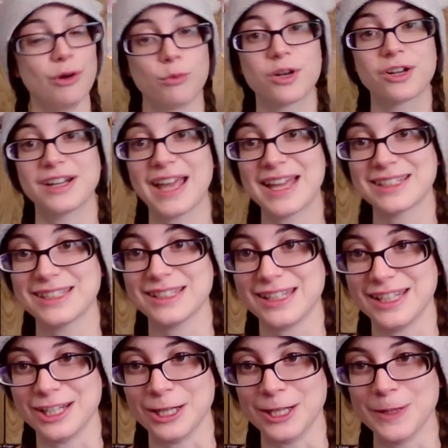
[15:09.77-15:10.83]
But we're gonna end
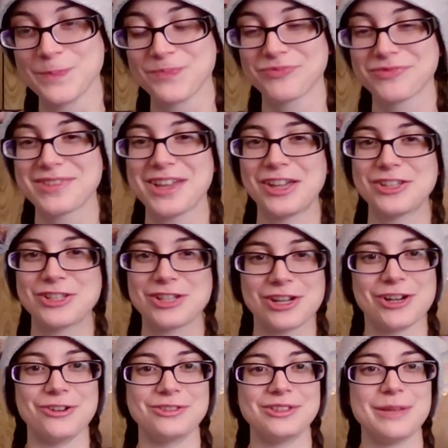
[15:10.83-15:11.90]
it here.
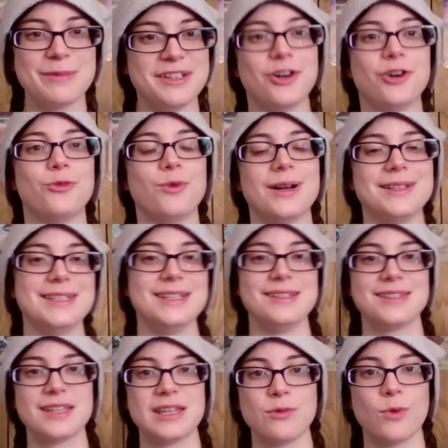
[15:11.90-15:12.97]
So let me know what
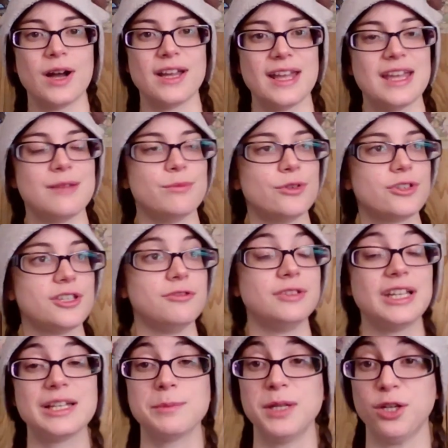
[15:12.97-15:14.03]
DC YA book
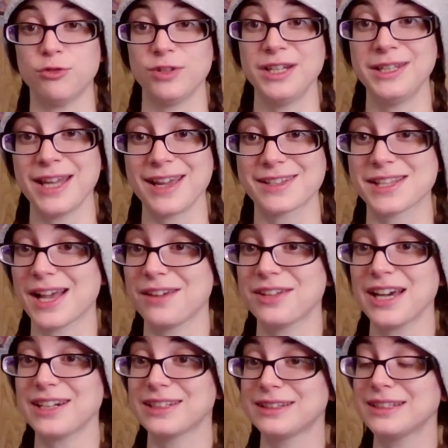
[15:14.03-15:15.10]
you'd like me to read next. I
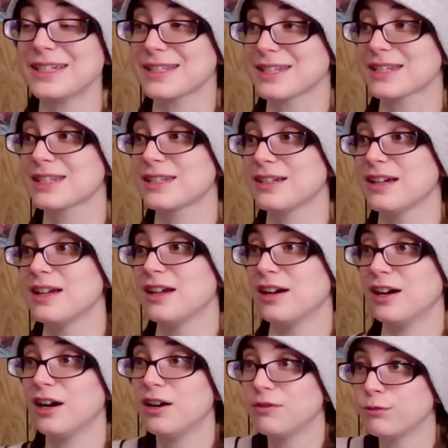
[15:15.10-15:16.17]
got a list
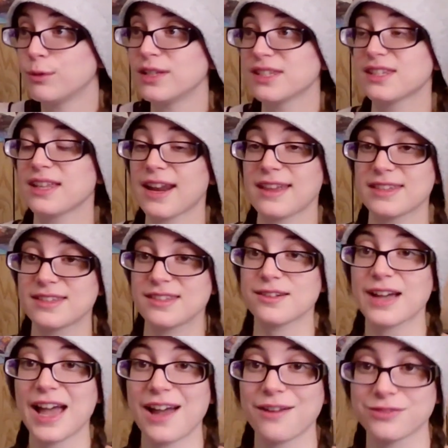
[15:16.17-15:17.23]
of ones that I
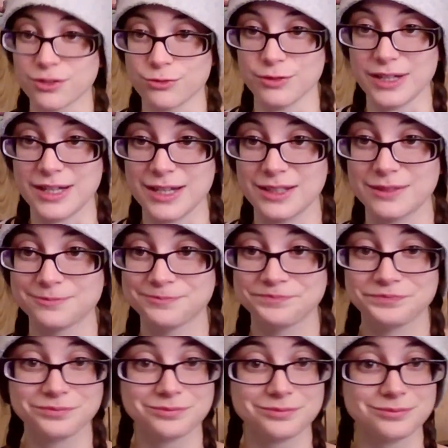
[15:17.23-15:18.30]
still have to read.
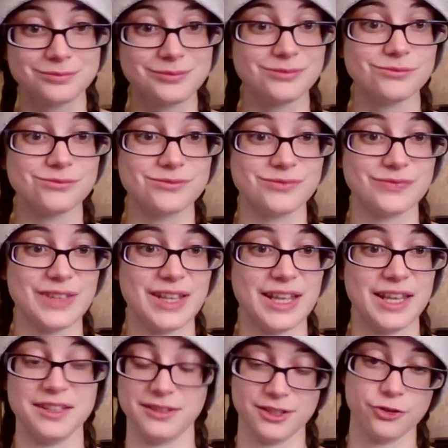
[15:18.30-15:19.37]

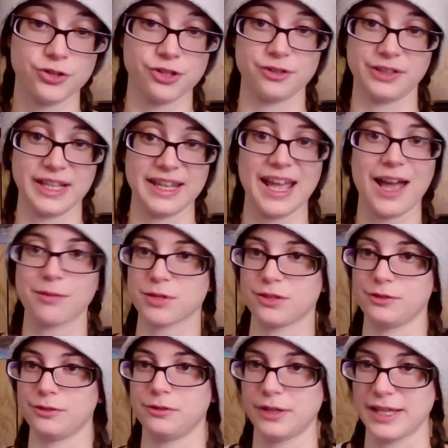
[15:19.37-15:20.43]
And those are like
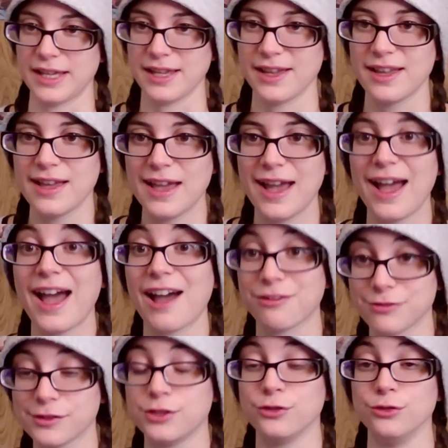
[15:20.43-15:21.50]
absolutely
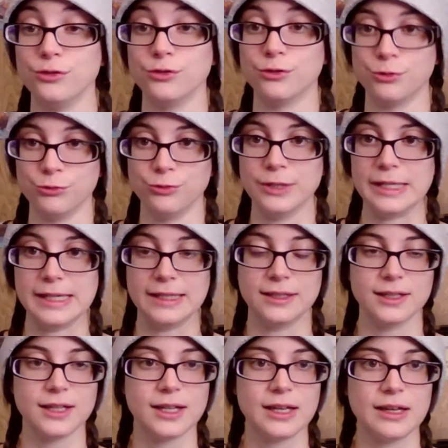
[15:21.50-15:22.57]
have to
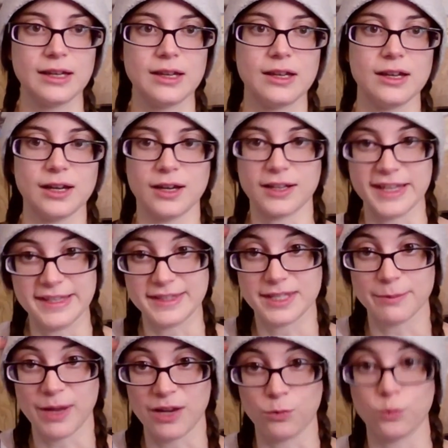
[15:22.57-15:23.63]
read
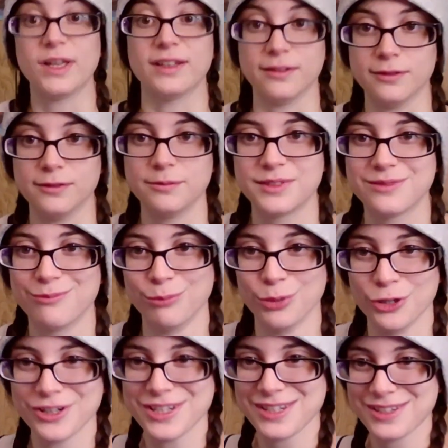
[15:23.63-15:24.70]
against my will
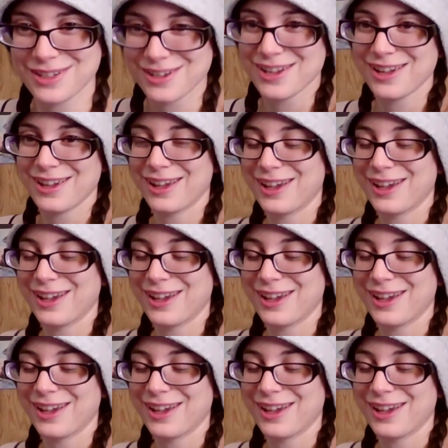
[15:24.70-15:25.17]
books.